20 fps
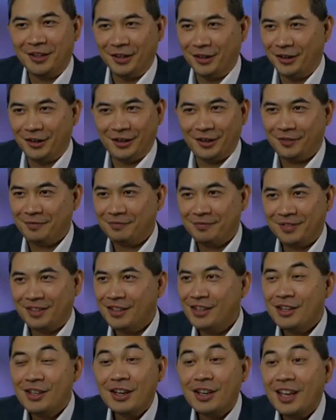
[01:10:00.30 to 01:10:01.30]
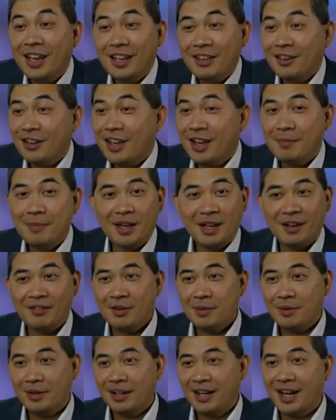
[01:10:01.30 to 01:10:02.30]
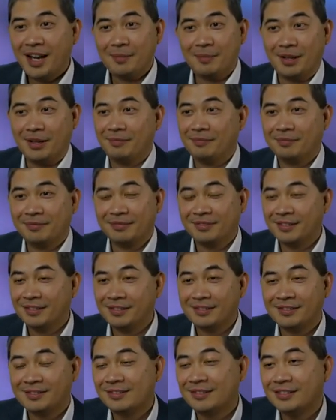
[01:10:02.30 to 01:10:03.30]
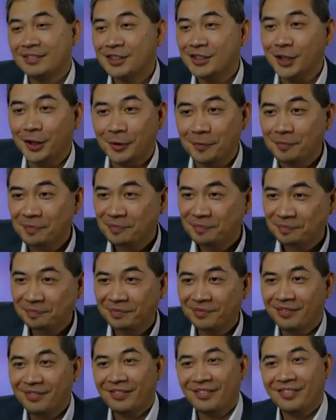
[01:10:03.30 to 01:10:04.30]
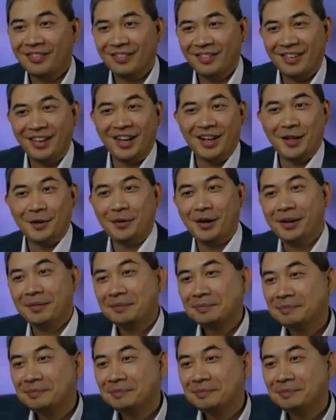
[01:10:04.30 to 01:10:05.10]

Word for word: no, no, you, you can't you can't make everybody happy. So, anyway,